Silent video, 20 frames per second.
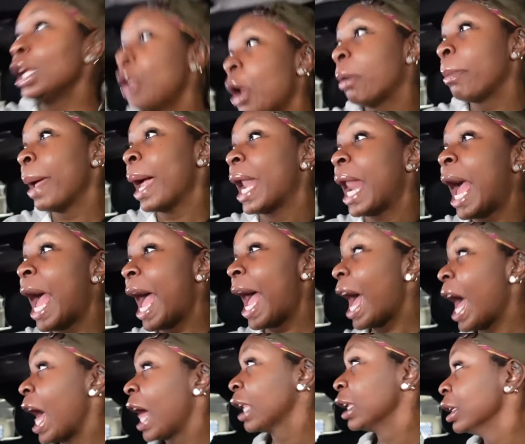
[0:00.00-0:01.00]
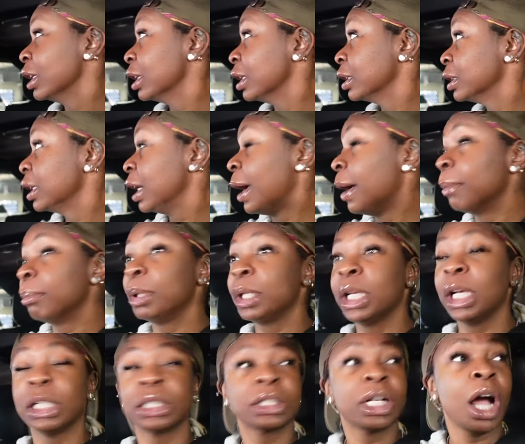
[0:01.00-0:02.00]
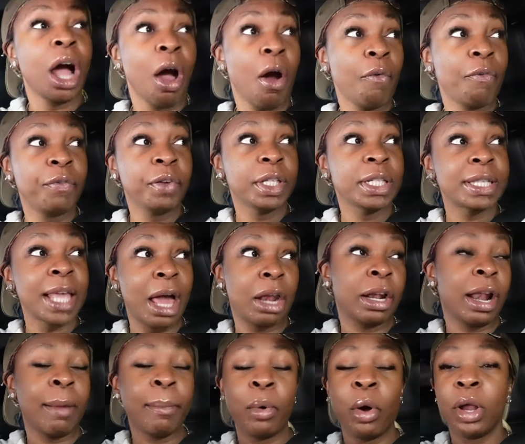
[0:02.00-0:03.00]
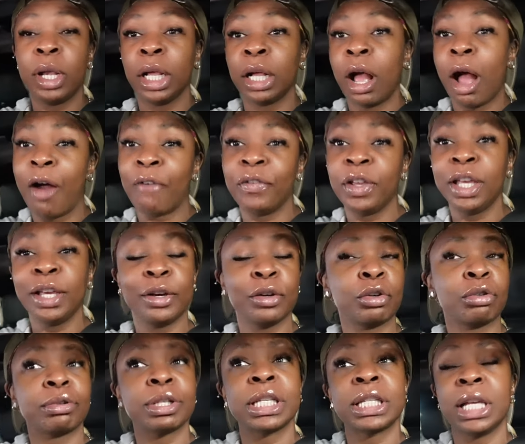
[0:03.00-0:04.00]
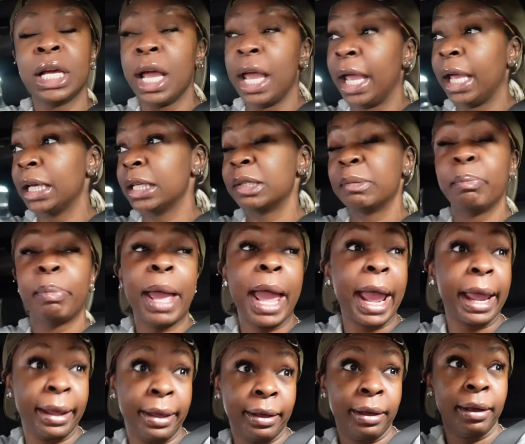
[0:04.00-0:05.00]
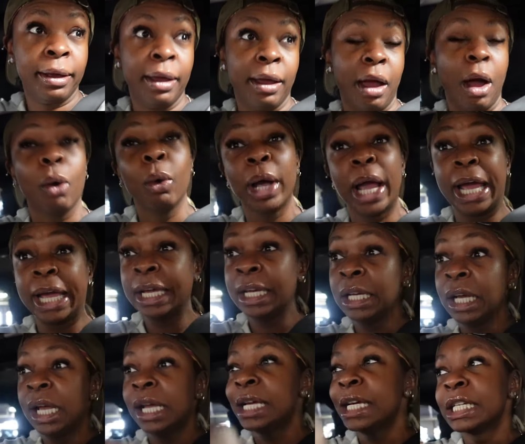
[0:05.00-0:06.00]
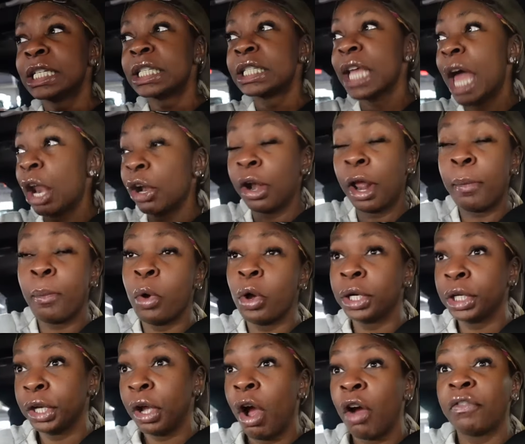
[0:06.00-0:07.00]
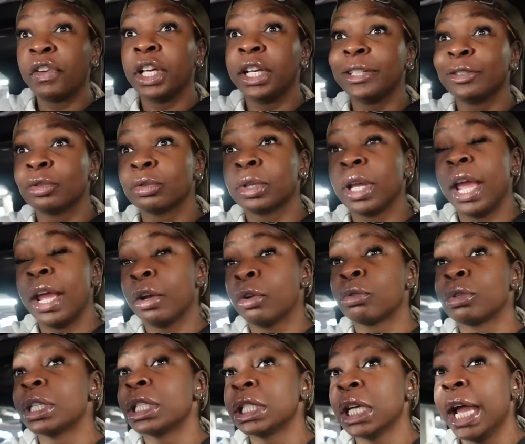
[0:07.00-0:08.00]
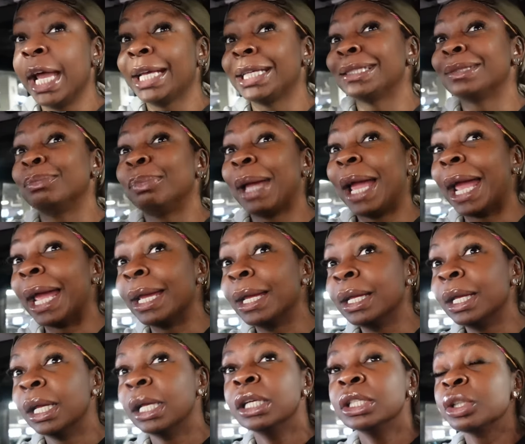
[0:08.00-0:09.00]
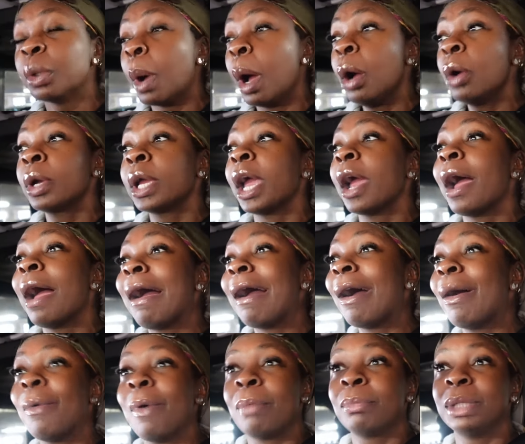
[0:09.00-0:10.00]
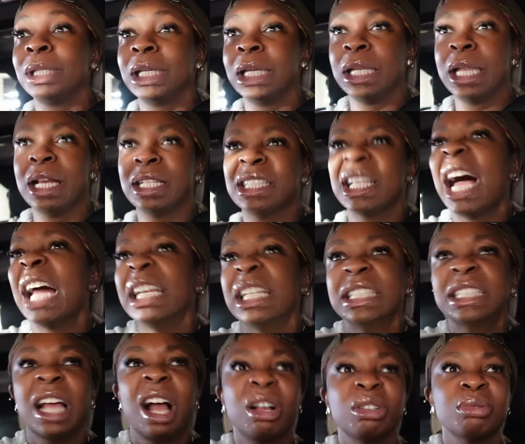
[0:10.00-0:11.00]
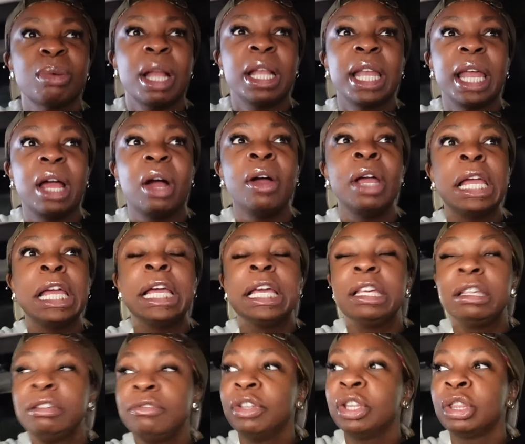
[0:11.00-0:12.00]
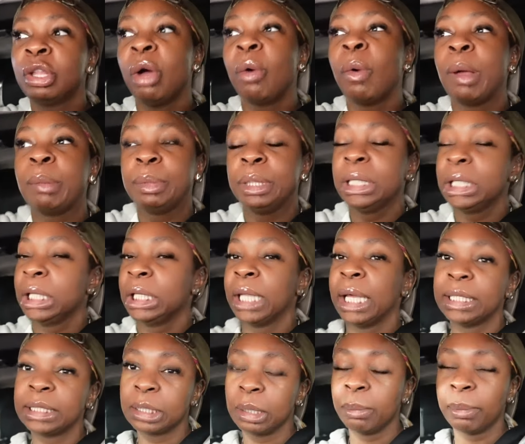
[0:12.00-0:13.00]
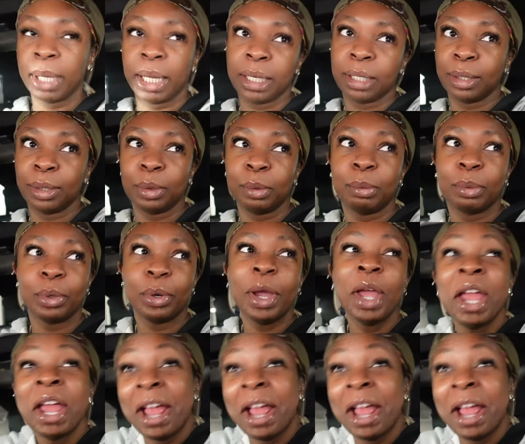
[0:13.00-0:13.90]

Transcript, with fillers: it don't matter how I look, because coffee— Saturday morning coffee and croissant is bae. Okay? Saturday morning coffee and croissant is bae. So I don't care how I'm looking outside this house right now, even though I'm looking like somebody little boy.